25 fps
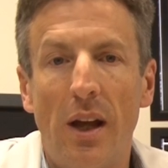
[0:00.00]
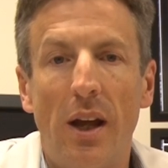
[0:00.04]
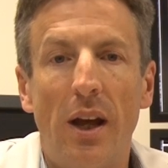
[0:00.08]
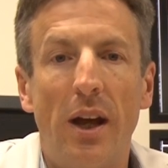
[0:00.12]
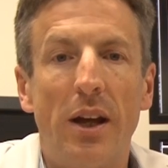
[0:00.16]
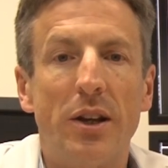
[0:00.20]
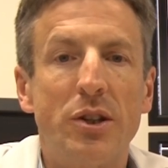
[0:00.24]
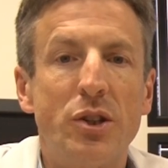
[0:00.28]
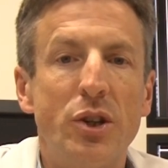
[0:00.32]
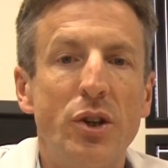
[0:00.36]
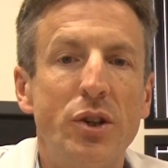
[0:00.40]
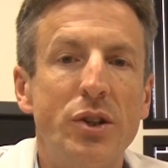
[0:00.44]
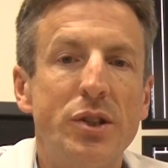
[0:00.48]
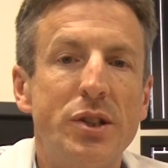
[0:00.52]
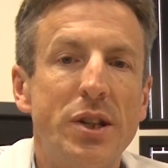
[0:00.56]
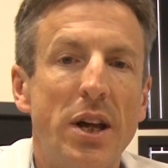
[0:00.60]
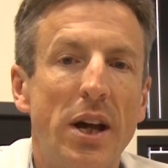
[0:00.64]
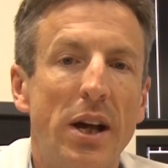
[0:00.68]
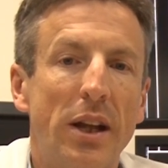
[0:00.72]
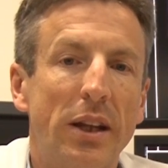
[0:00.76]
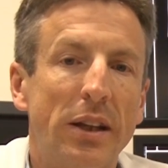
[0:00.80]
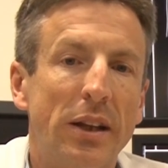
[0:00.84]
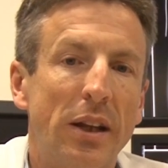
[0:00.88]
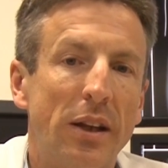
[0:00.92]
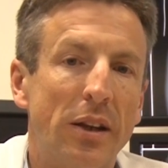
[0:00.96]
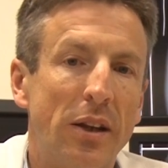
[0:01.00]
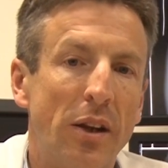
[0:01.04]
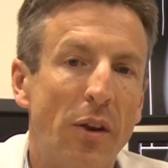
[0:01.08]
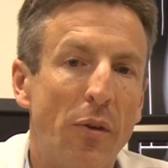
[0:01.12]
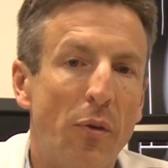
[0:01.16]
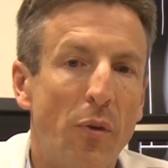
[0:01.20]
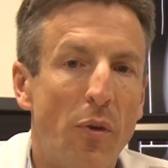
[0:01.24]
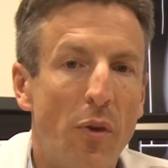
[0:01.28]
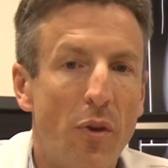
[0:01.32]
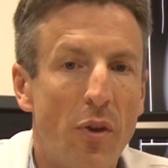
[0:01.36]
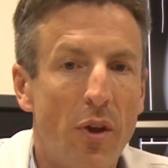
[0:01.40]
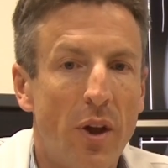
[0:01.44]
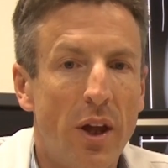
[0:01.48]
It turns out that
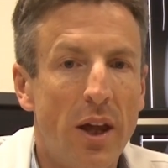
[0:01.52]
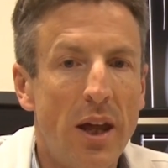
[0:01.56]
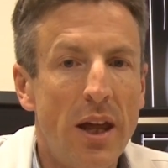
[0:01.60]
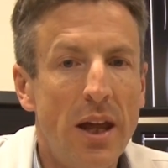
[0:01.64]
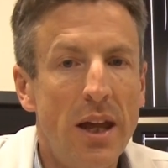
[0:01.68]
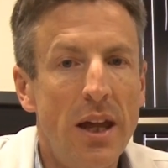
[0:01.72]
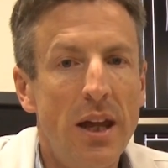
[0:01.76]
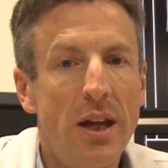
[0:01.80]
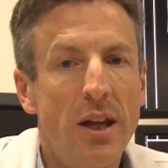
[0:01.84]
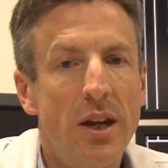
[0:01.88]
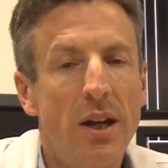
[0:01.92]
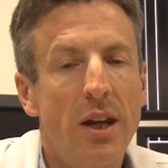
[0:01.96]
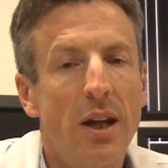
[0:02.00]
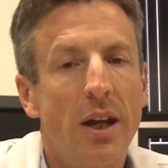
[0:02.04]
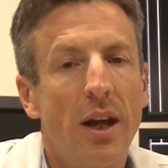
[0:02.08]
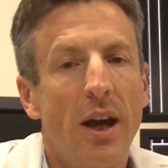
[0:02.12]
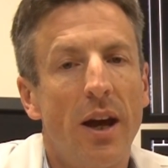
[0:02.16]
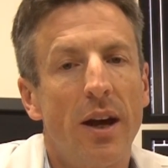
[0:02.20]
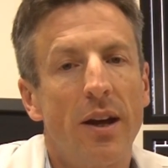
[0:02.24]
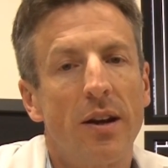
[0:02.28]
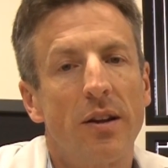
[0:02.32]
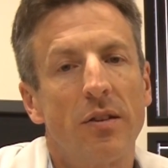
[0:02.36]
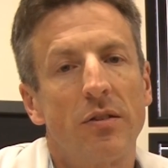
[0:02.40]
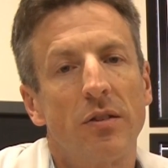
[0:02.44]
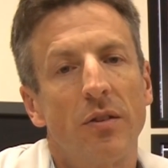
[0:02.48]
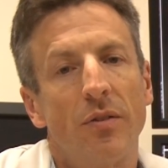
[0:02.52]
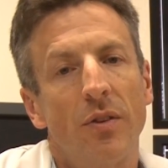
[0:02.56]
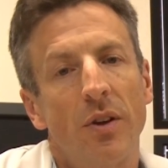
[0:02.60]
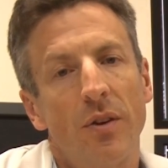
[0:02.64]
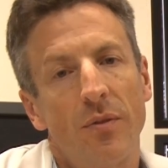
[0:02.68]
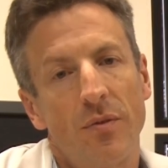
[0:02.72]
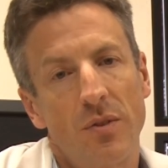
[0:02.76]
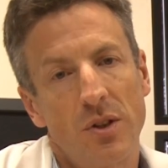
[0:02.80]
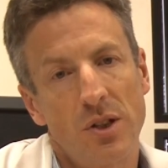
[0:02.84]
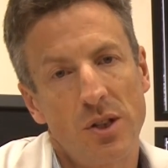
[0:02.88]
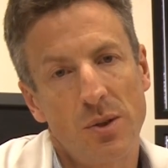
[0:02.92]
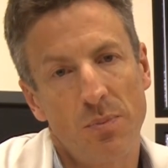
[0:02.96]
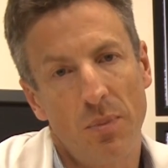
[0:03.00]
the key indicators of
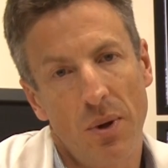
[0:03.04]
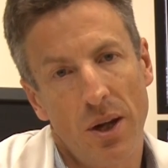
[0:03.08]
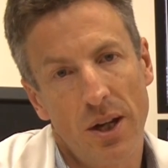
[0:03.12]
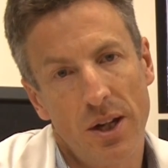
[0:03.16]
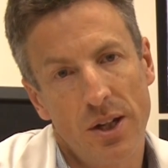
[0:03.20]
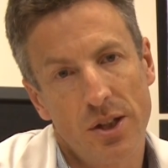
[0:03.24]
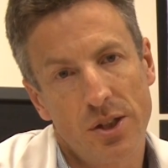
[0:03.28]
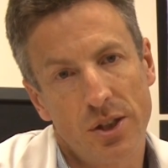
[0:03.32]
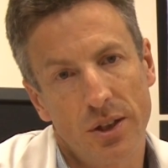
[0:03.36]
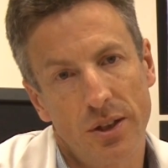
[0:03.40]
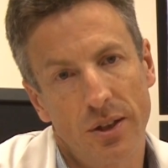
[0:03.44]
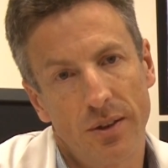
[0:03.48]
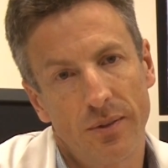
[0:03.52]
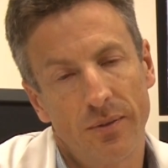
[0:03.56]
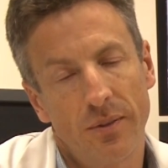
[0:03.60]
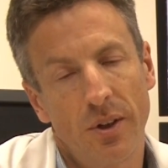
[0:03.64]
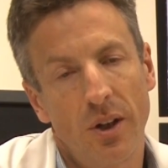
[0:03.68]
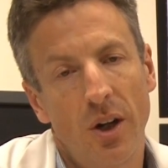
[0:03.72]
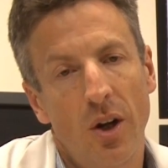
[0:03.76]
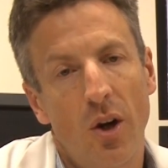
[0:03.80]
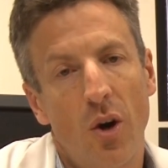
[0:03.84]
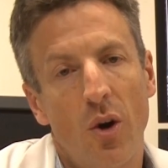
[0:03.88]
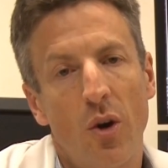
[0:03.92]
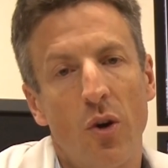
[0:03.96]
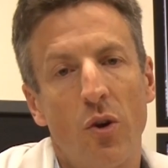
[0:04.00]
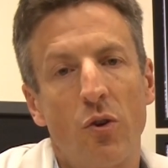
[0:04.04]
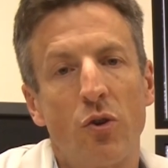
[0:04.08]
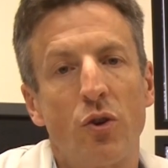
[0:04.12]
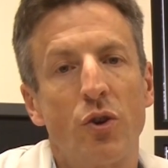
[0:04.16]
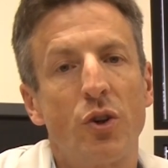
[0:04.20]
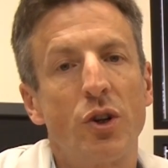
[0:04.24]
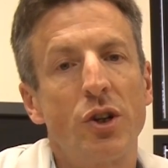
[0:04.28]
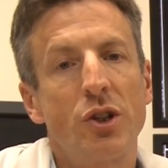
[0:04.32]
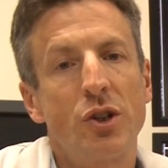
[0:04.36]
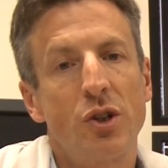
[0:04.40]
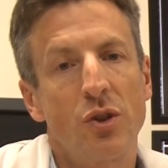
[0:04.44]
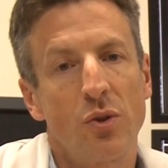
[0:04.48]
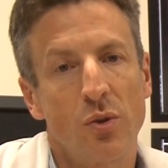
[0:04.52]
hip dysplasia on a
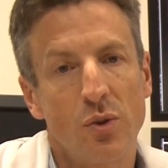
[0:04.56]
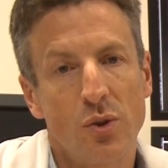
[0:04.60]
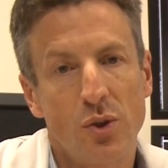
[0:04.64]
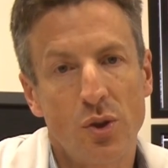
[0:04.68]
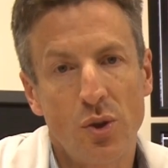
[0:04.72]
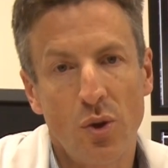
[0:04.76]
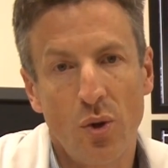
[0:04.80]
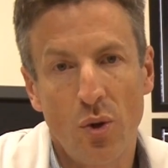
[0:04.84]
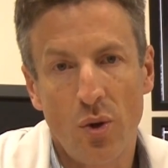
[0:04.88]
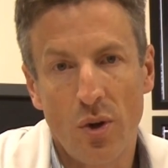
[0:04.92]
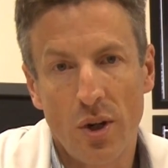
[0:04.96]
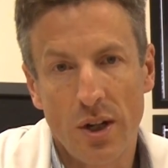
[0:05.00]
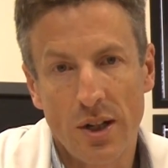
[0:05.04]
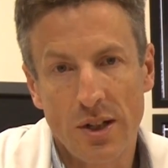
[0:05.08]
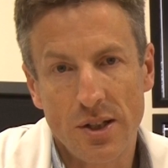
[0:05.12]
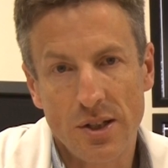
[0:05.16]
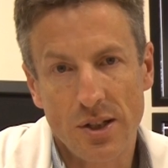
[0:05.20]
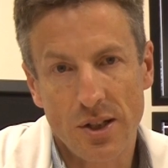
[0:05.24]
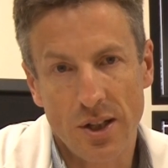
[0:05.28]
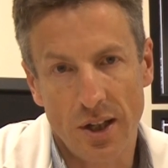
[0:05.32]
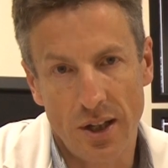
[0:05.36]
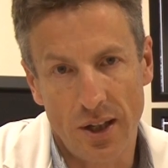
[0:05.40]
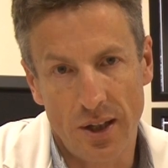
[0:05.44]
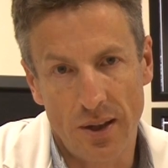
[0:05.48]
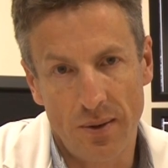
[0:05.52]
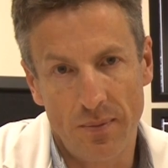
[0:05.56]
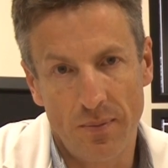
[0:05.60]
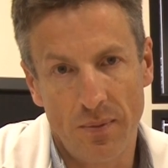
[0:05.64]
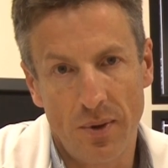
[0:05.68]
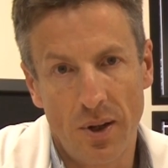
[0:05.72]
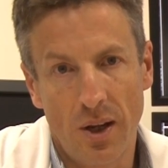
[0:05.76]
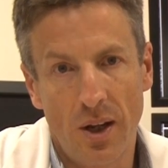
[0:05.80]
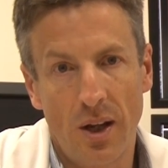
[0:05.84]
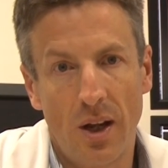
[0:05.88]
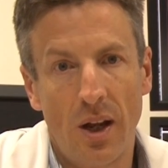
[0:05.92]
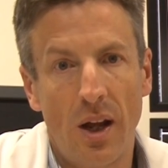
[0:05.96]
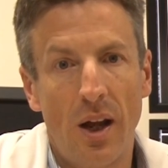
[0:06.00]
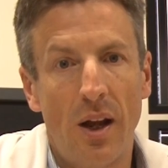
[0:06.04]
traditional scoring scheme
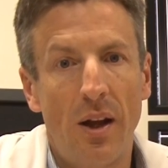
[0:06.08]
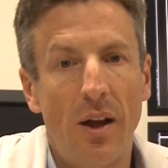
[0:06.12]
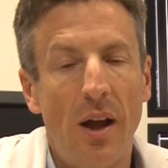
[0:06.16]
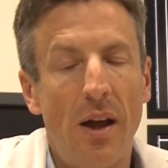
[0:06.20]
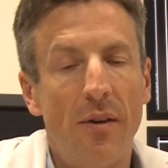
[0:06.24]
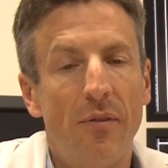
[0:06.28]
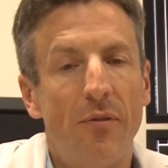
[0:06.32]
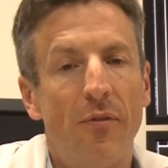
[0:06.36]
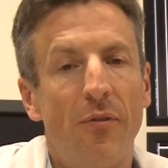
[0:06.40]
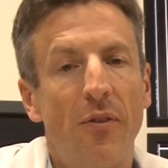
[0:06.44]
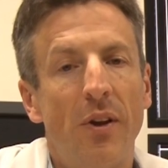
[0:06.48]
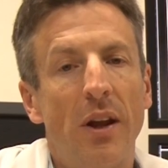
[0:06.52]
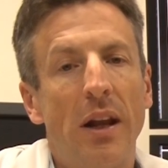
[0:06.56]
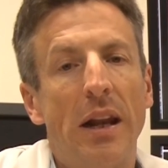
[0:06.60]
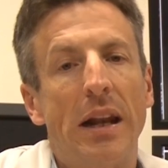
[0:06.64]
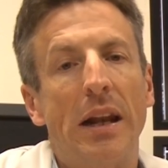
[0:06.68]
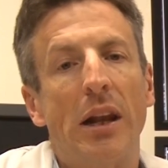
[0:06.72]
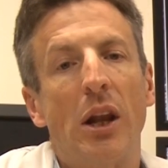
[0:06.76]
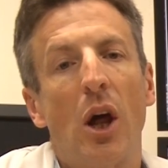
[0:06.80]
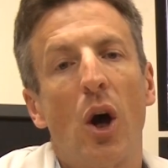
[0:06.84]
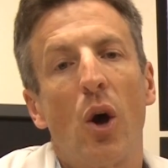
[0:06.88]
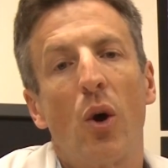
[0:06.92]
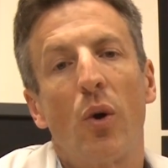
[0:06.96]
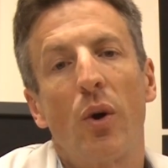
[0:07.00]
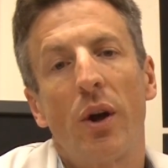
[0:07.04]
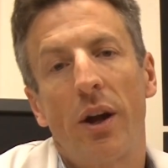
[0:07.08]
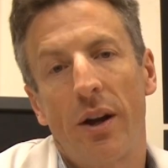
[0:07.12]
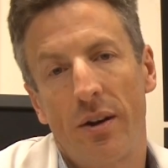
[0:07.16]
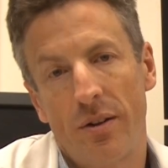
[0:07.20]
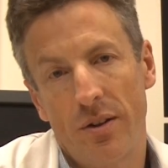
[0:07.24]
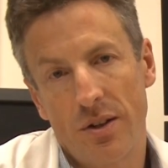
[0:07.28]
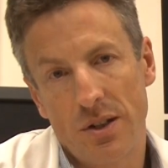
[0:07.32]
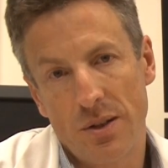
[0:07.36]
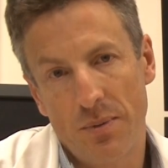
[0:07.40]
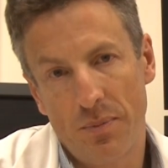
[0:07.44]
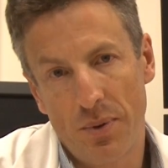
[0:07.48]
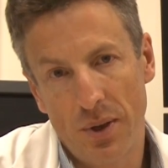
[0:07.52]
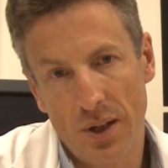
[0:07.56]
have fairly low
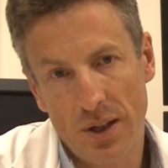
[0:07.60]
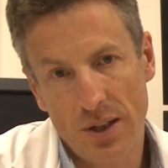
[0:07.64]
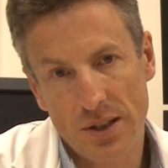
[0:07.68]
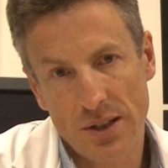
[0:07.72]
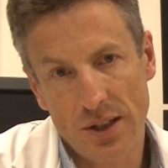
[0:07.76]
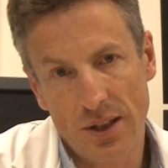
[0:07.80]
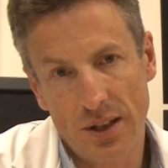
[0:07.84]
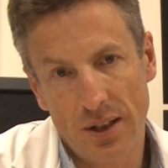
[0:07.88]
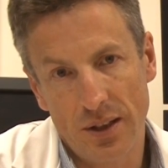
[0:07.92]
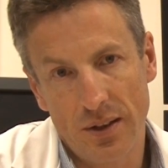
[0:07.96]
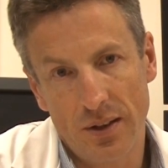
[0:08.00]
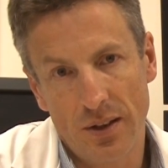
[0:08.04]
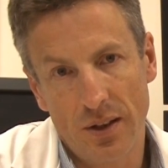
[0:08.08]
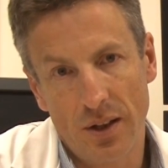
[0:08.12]
heritability,